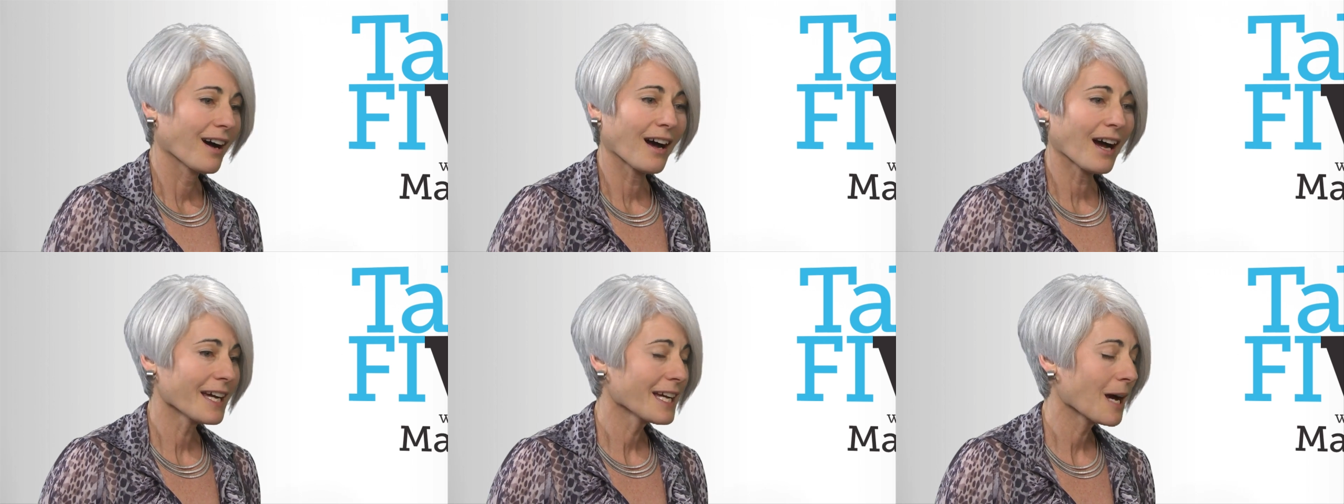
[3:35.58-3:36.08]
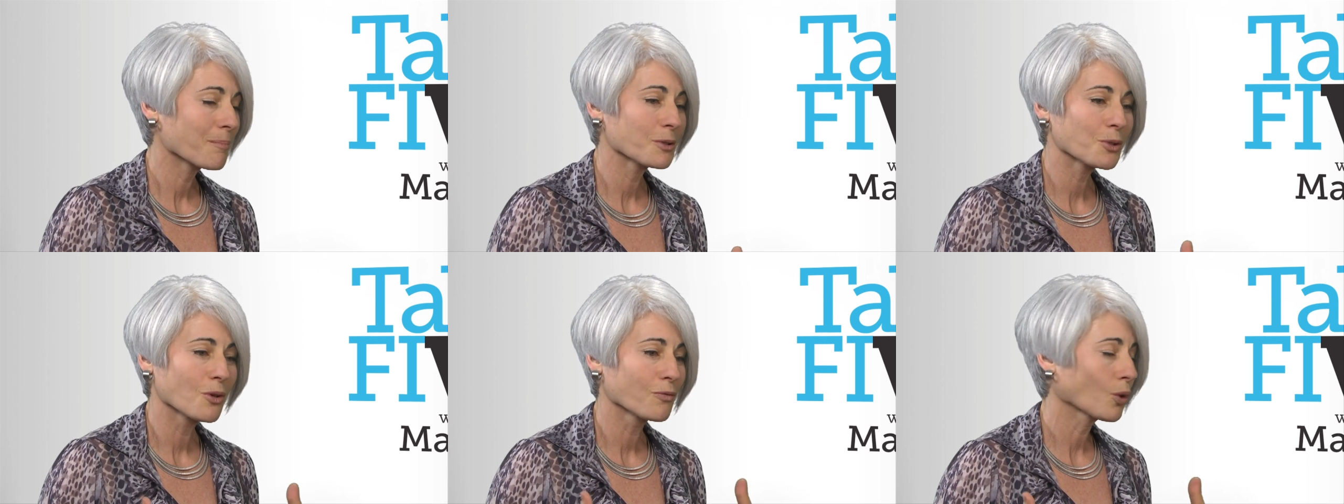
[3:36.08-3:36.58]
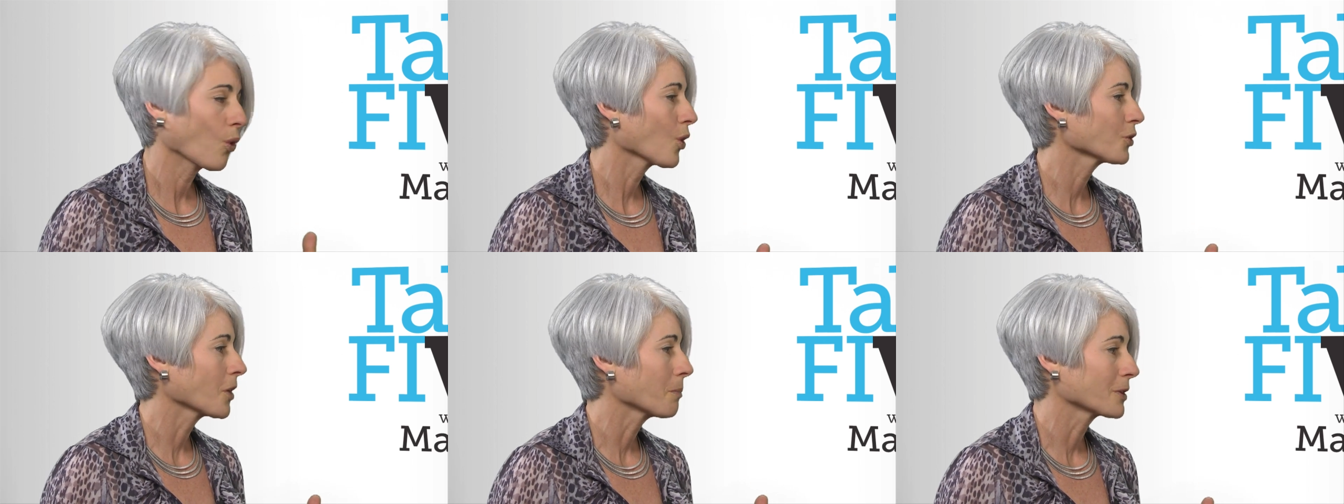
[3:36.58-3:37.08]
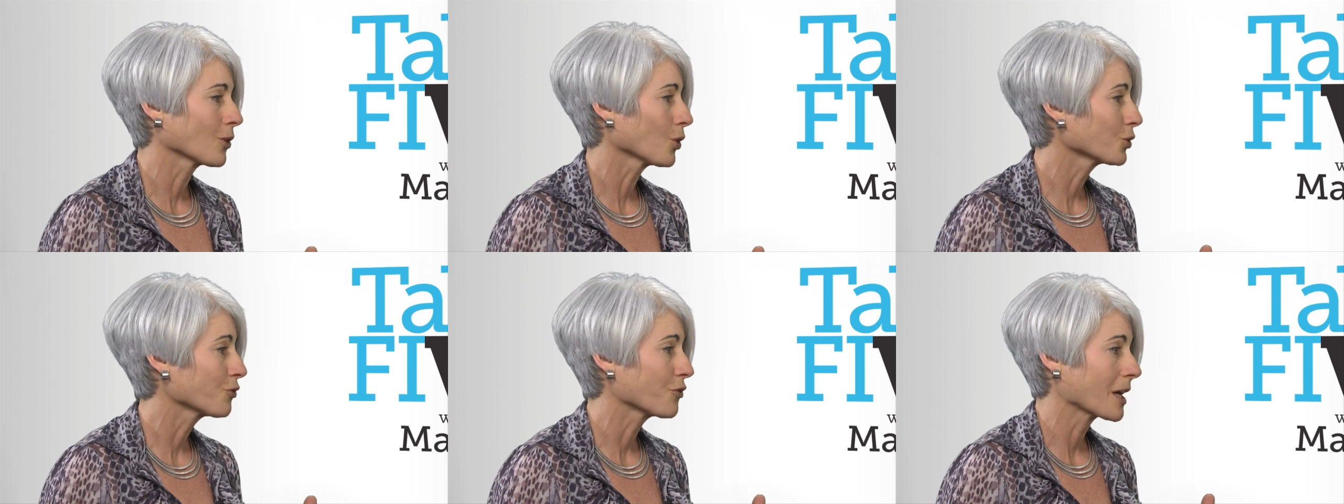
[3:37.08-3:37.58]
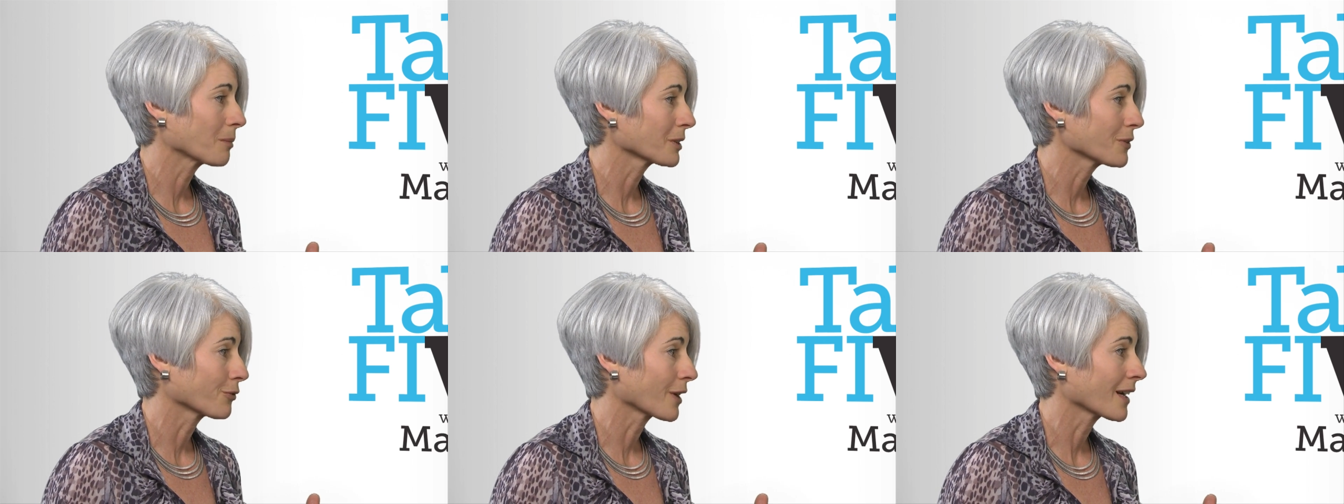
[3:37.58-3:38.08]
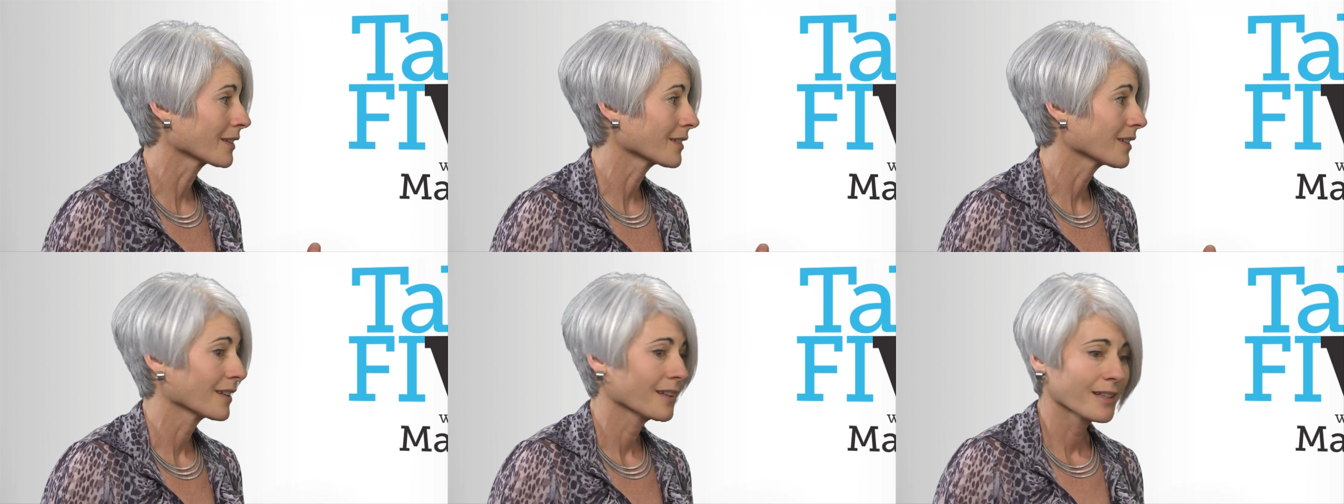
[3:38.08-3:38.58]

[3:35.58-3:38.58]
I happened to have called up an old family friend.